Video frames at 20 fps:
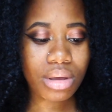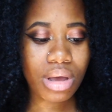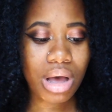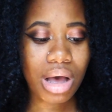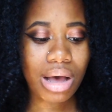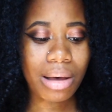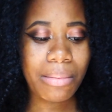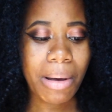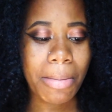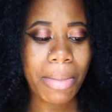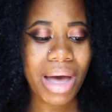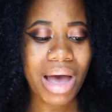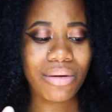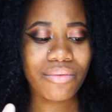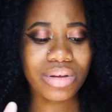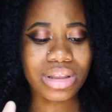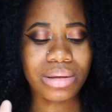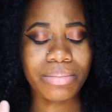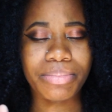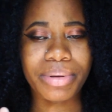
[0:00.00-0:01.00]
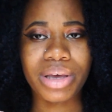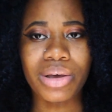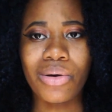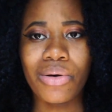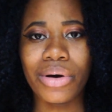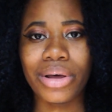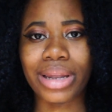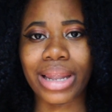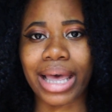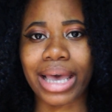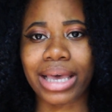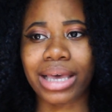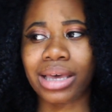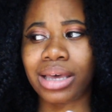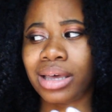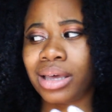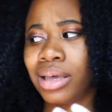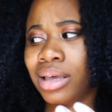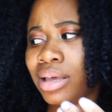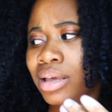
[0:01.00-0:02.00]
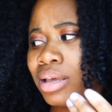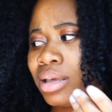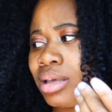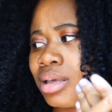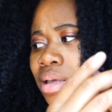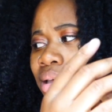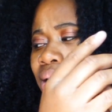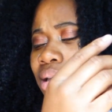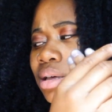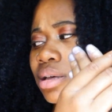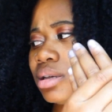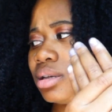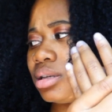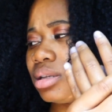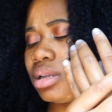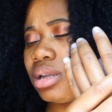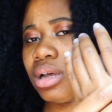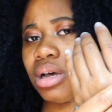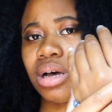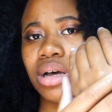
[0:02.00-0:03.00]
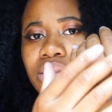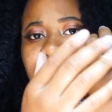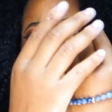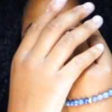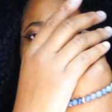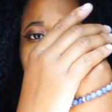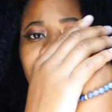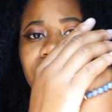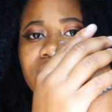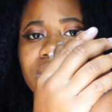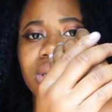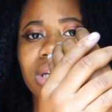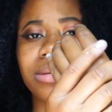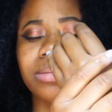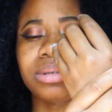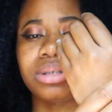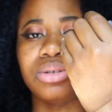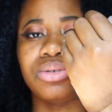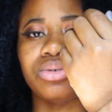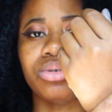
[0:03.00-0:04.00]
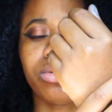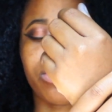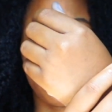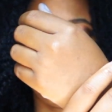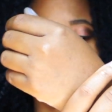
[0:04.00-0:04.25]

Um, I'm not really big on like other different types of jewelry,